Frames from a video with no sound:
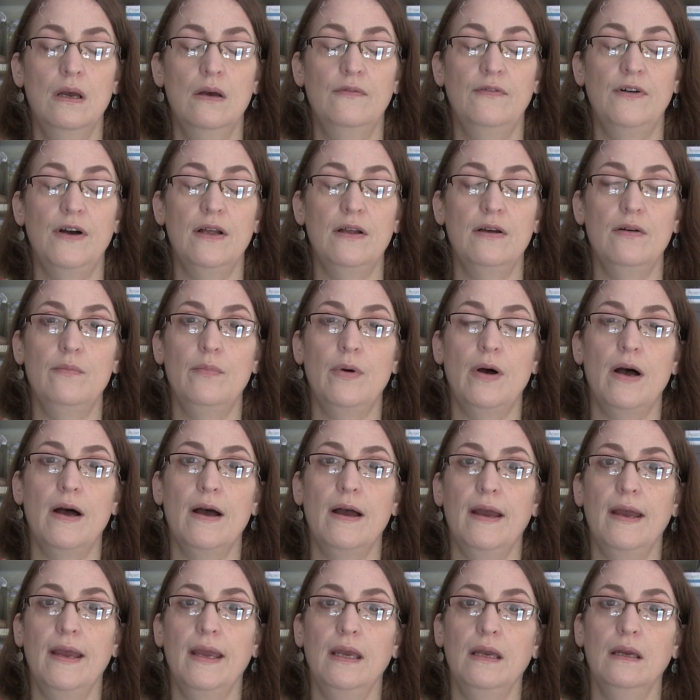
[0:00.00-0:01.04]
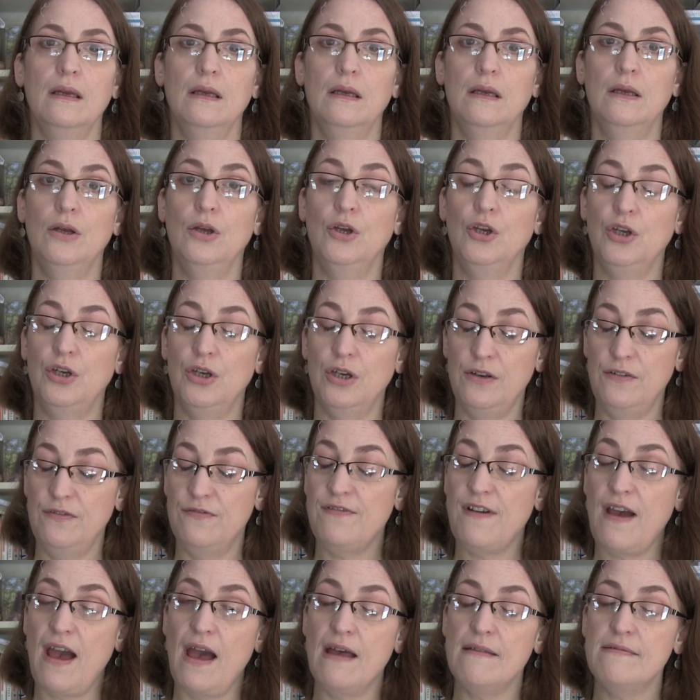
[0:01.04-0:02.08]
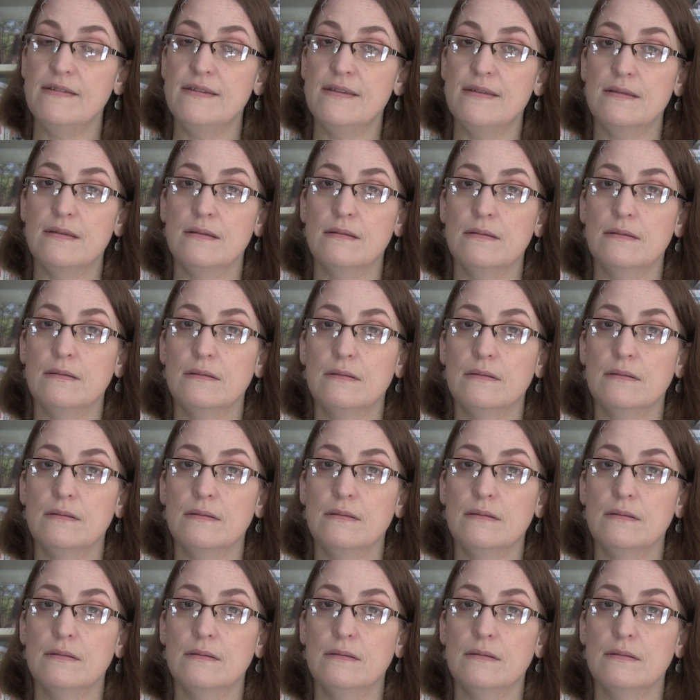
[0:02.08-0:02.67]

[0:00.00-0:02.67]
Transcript: followed by good fats,